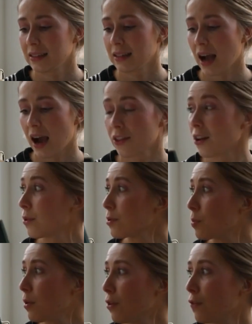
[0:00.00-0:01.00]
I thought it was
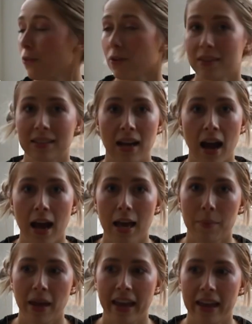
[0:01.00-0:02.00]
beautiful at the
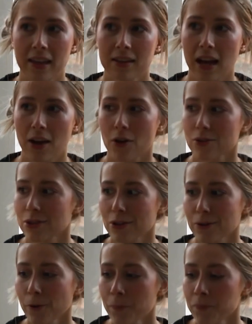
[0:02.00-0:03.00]
time, and I
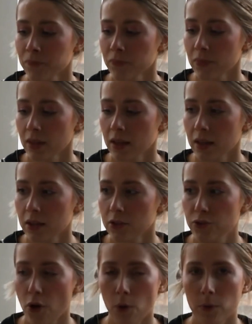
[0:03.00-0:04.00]
also
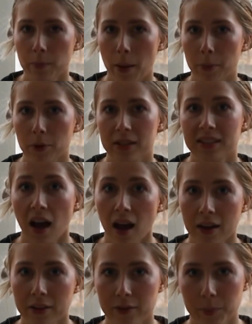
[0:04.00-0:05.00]
don't remember a
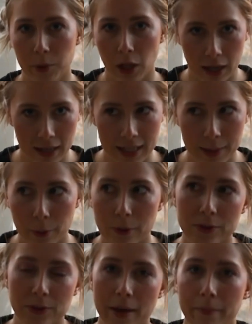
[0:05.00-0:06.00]
ton of the plot anymore,
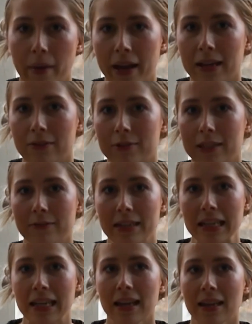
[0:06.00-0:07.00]
so I might reread
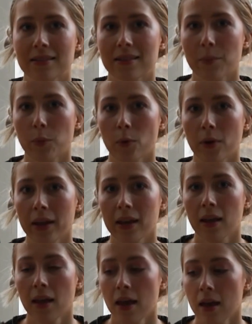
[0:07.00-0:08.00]
it at some point.
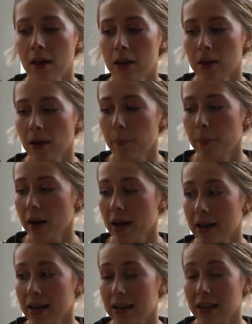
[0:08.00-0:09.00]

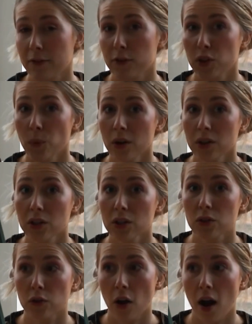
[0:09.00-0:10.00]
But if you want a good
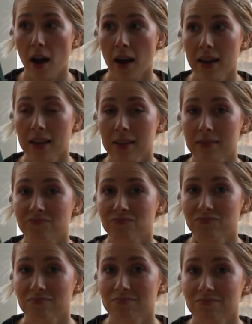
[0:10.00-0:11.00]
cry,
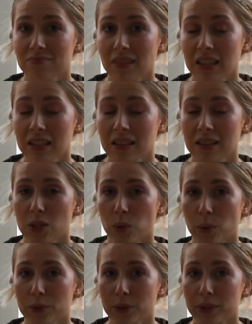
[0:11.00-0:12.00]
this one
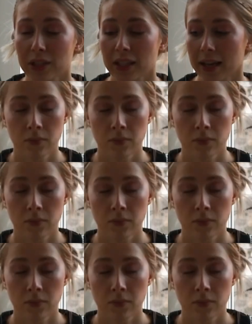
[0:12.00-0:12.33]
will do it to you.